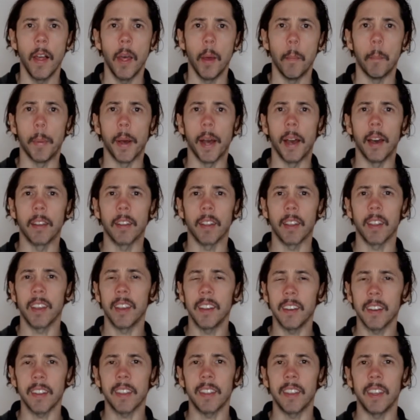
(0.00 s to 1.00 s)
But
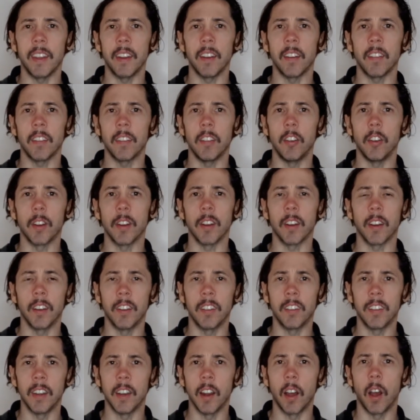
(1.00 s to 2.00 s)
these are things you can
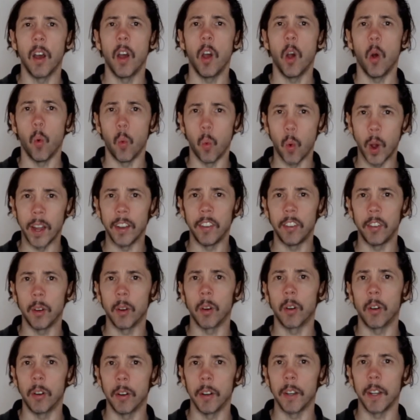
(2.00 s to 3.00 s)
consider once
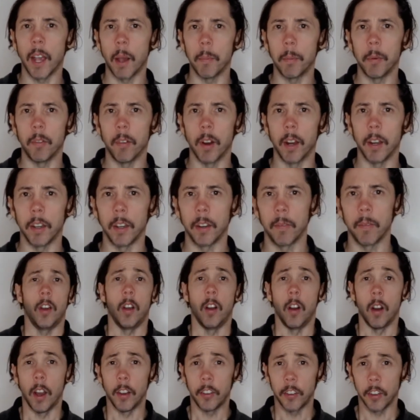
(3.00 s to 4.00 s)
you're already up and running.
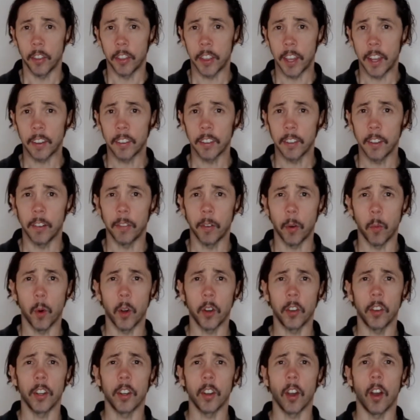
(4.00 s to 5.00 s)
All right, so thanks a lot for
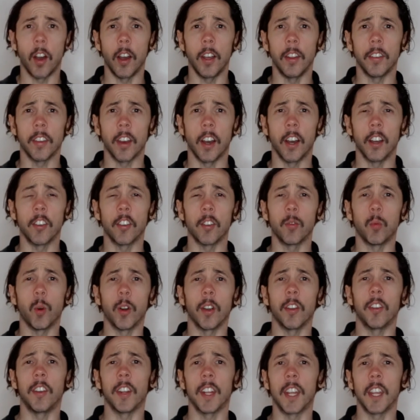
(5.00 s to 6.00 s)
watching, guys. I just
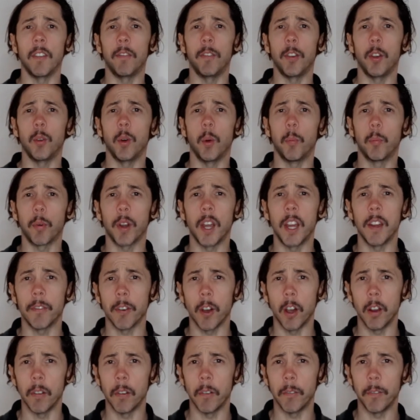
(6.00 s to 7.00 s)
wanted to give you a brief
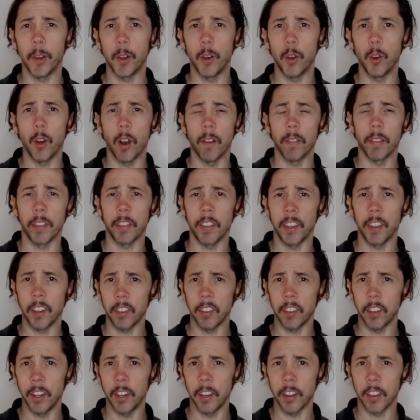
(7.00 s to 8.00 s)
overview of the
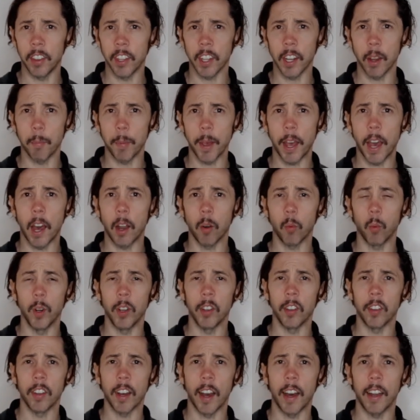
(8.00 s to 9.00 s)
things you need to think about when
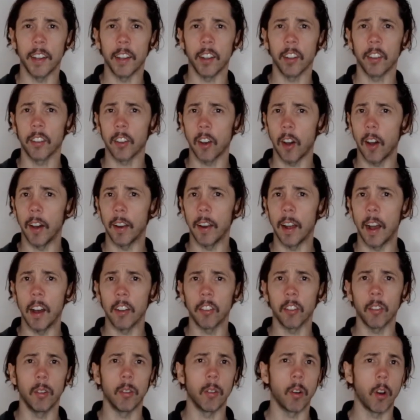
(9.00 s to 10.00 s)
starting a side
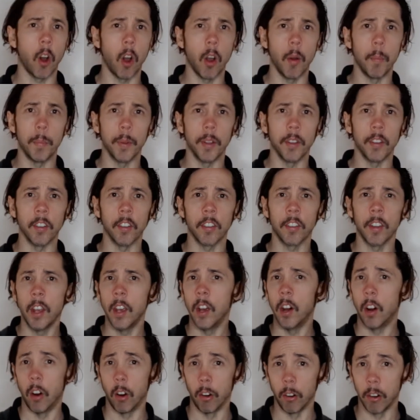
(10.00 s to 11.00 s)
hustle or a home business,
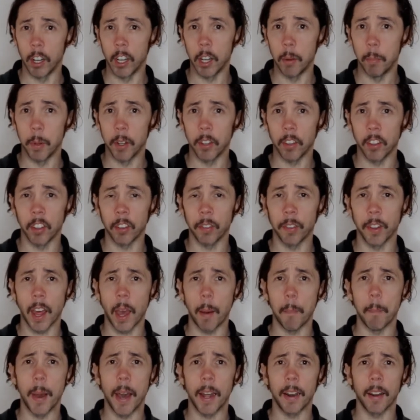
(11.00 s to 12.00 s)
or any business for
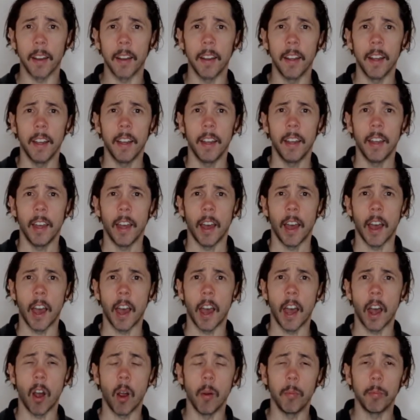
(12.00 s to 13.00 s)
that matter.
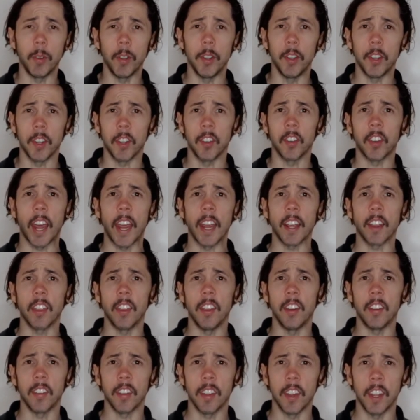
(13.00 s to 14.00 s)
Hopefully you can take
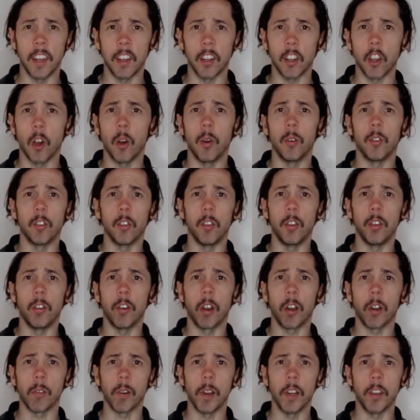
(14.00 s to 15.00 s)
this and then go and do your
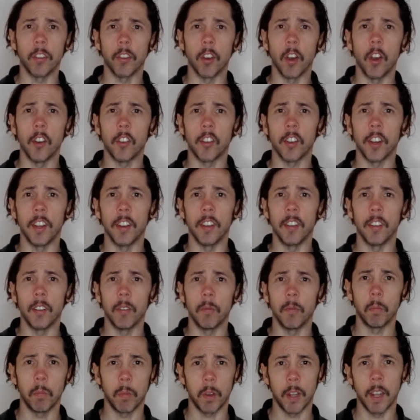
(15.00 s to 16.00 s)
own research and
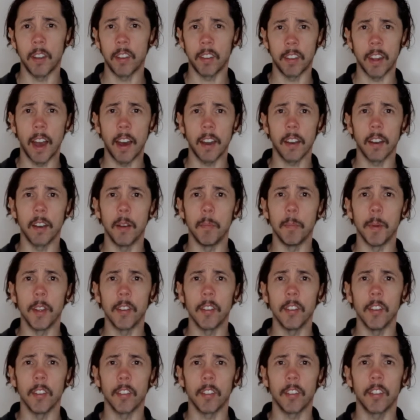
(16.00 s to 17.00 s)
get started in
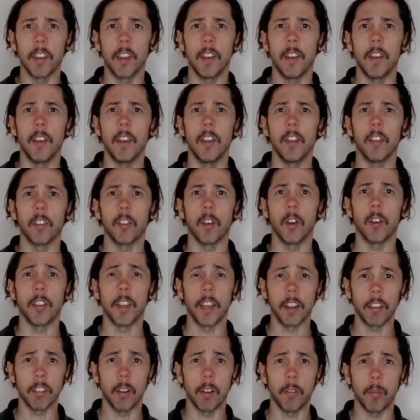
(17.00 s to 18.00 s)
business. So
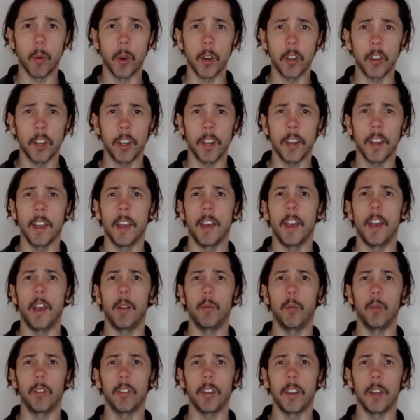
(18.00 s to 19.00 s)
thanks a lot for watching, and
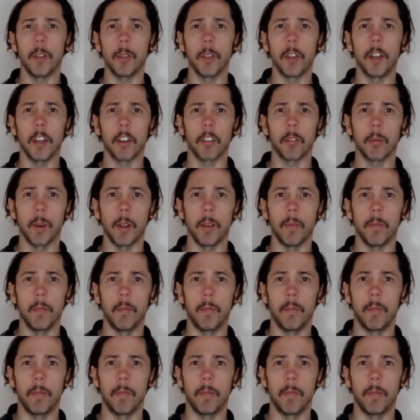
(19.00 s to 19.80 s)
we'll see you in the next one.